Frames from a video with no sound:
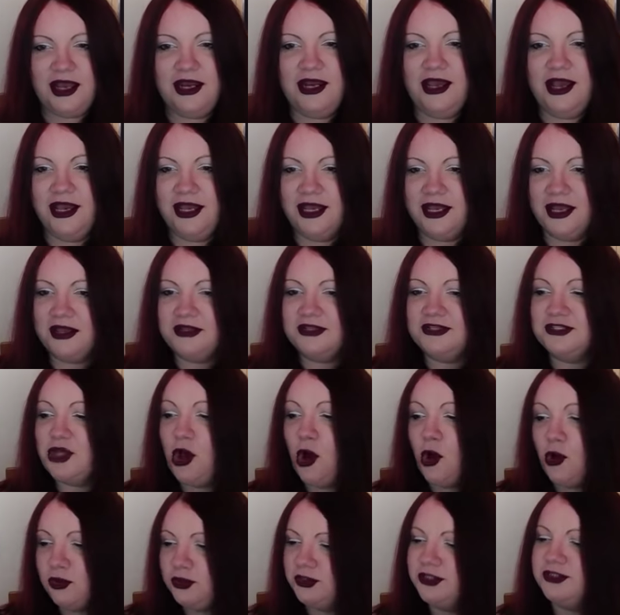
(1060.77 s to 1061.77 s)
And I had
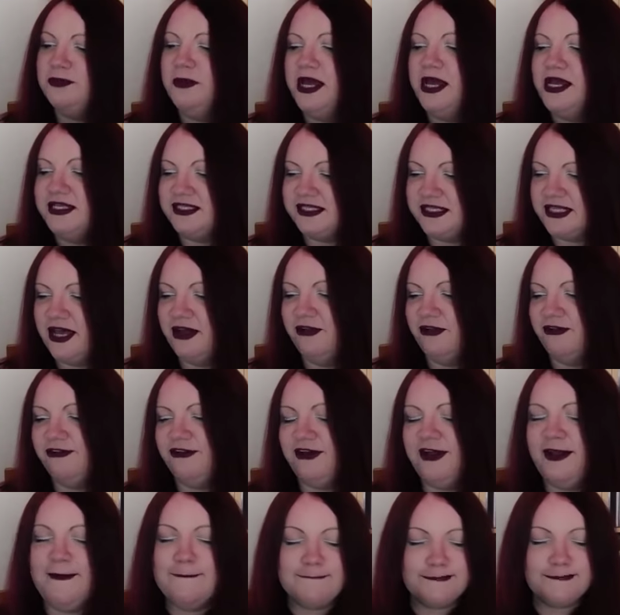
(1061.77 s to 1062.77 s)
told
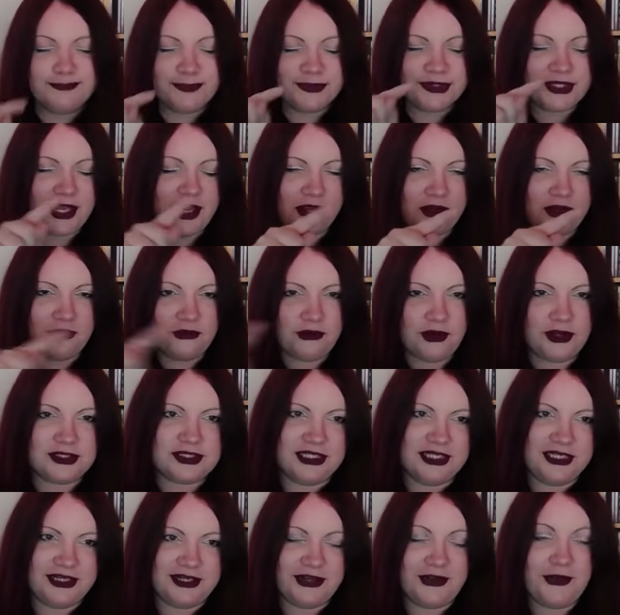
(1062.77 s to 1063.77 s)
myself
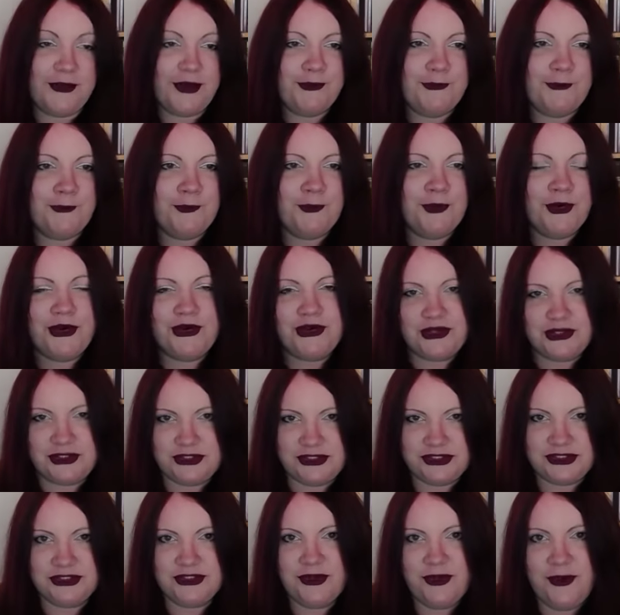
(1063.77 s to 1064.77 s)
across, you know, in
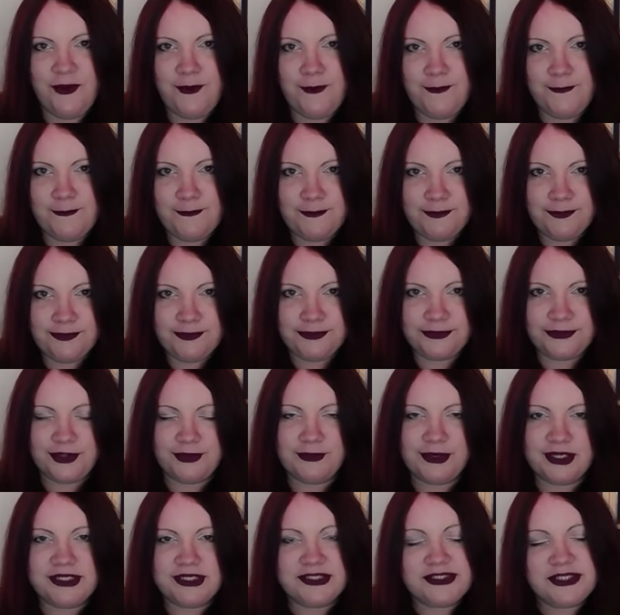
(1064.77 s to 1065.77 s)
words,
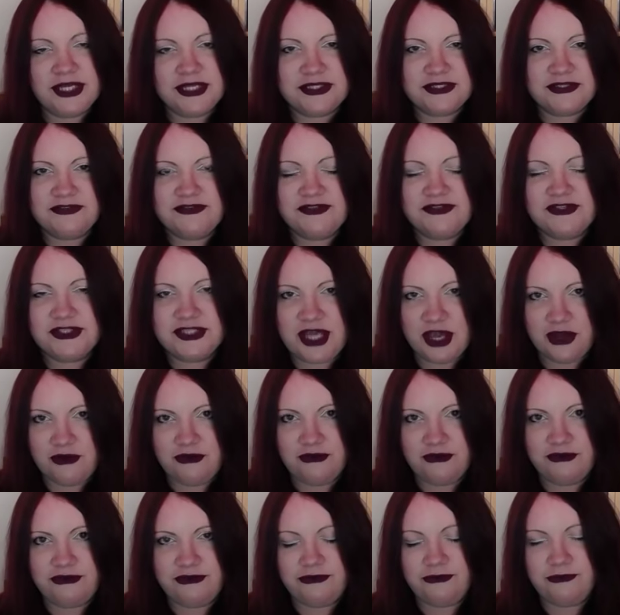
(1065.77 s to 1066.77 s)
that my sense of
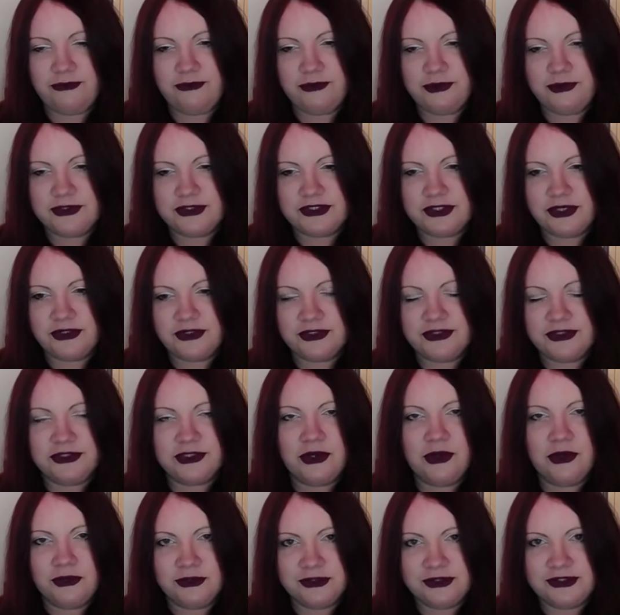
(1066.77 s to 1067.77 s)
self was
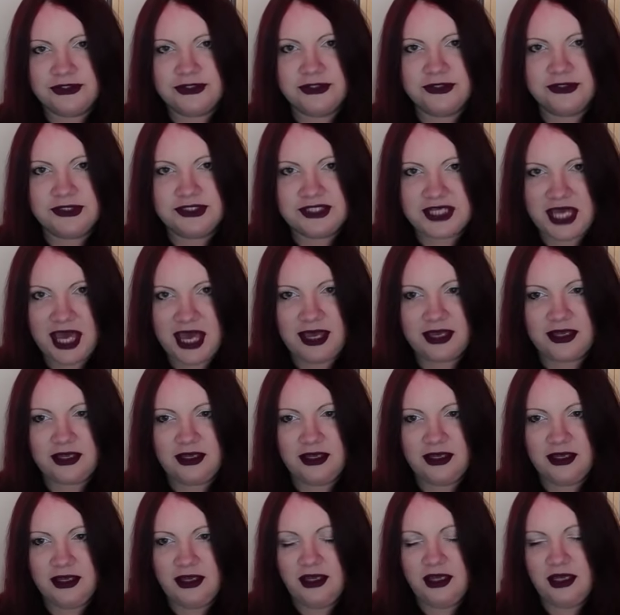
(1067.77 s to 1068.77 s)
under constant
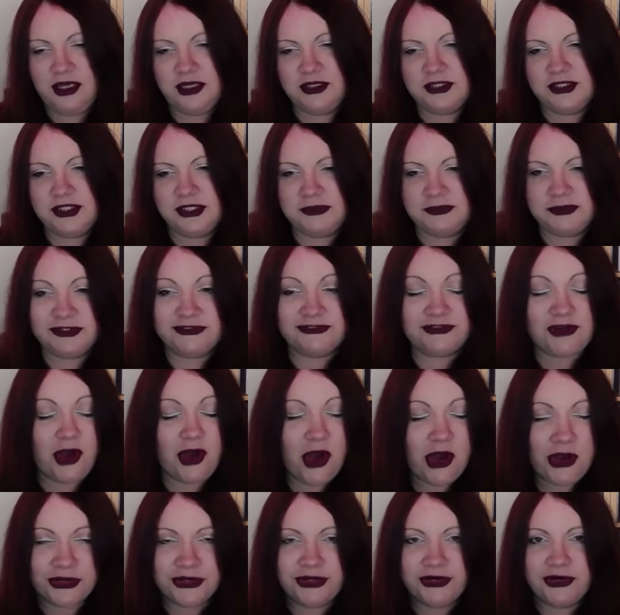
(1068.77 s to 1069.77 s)
attack in terms of
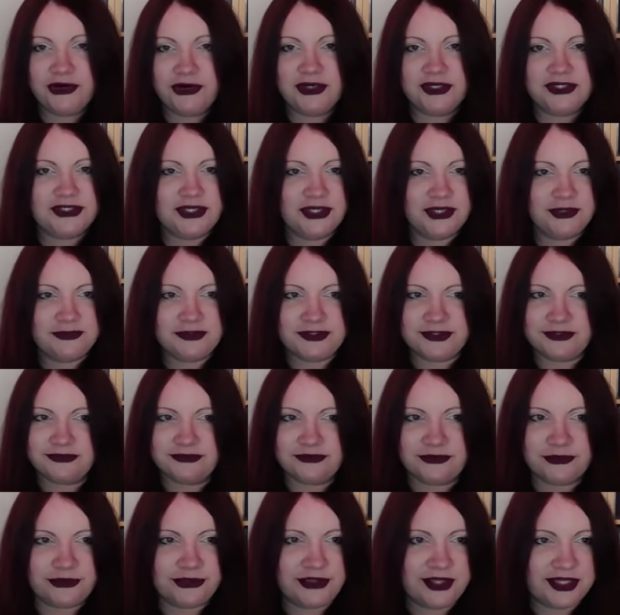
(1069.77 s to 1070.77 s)
honor, in terms
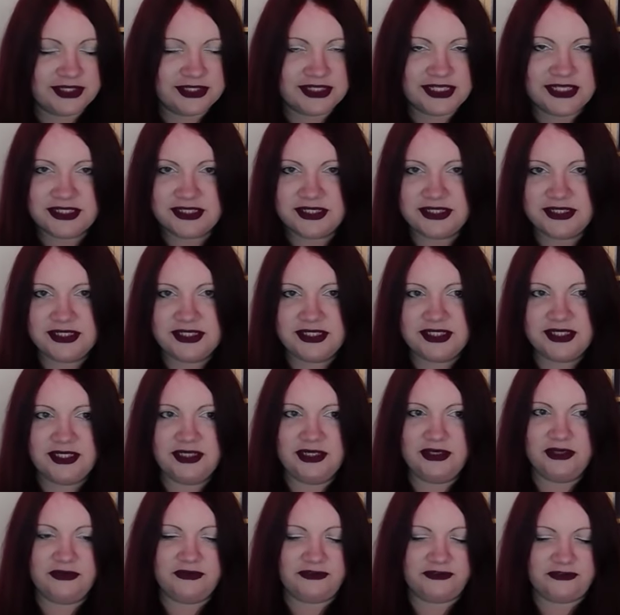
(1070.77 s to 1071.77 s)
of
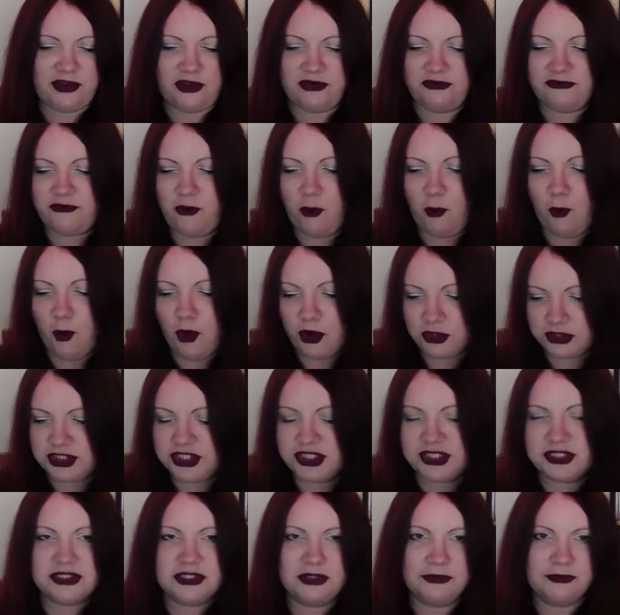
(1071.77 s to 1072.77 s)
authenticity, of
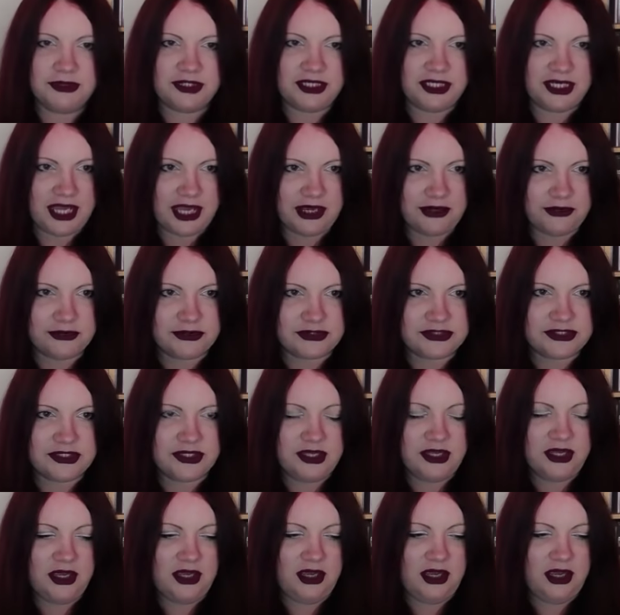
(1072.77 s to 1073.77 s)
watching somebody
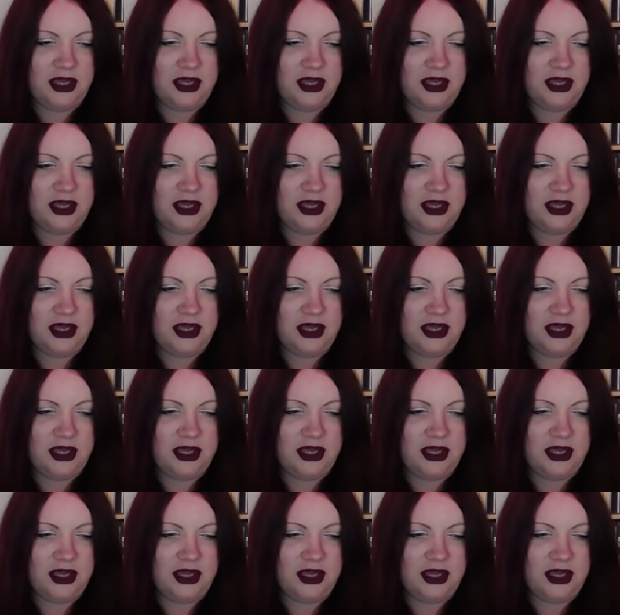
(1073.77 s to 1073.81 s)
else.